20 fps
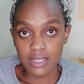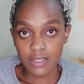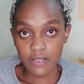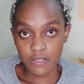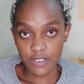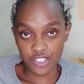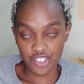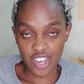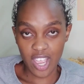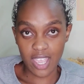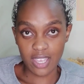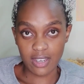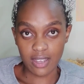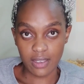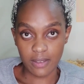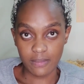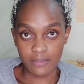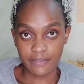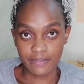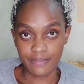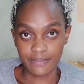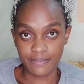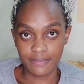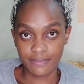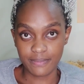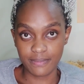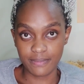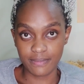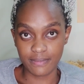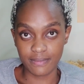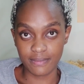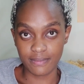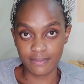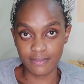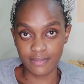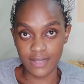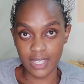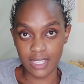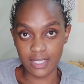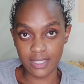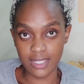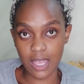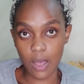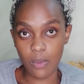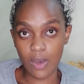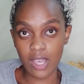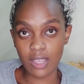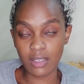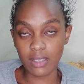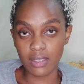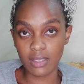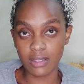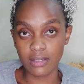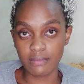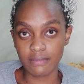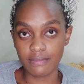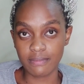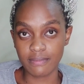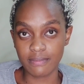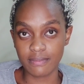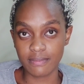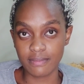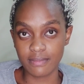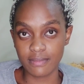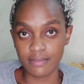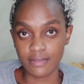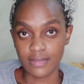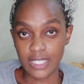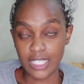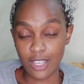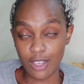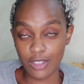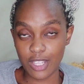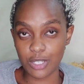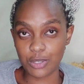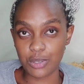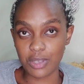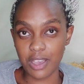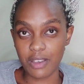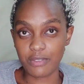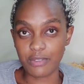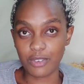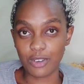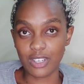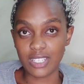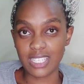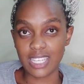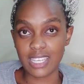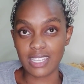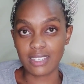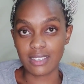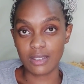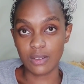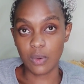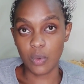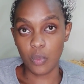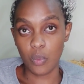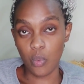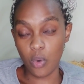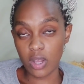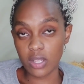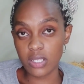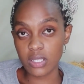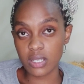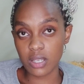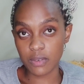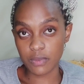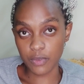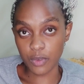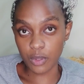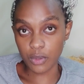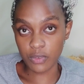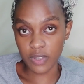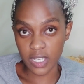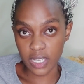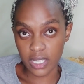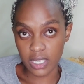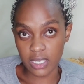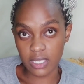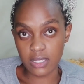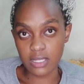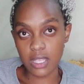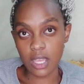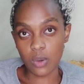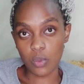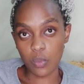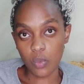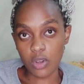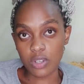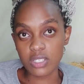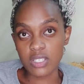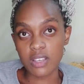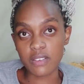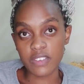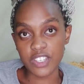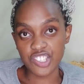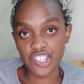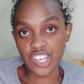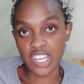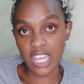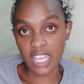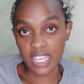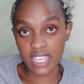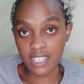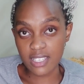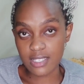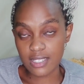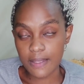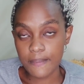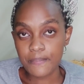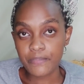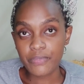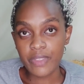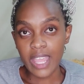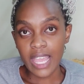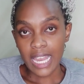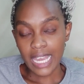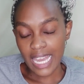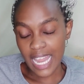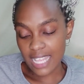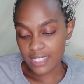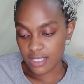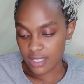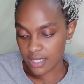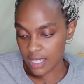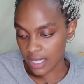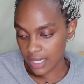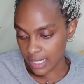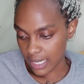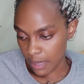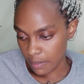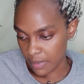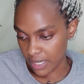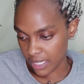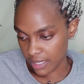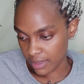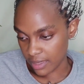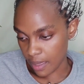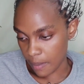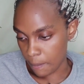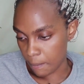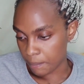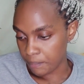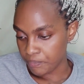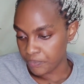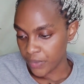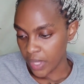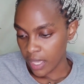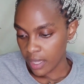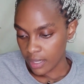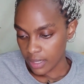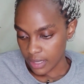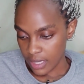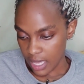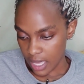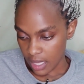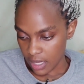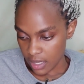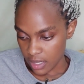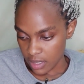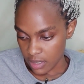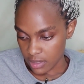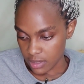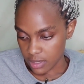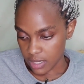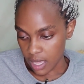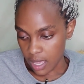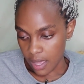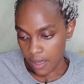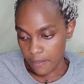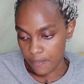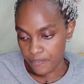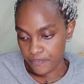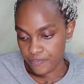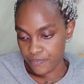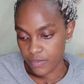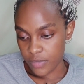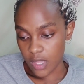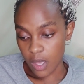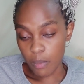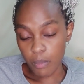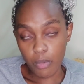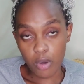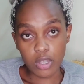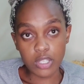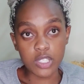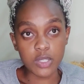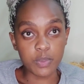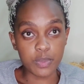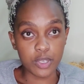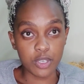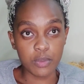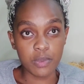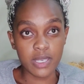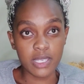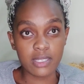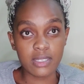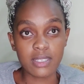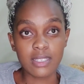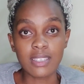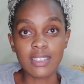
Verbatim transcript: the vagina. Sawa? Now that we have gotten what a vulva is and what a vagina is, let's start labeling them. There is um, the mons pubis.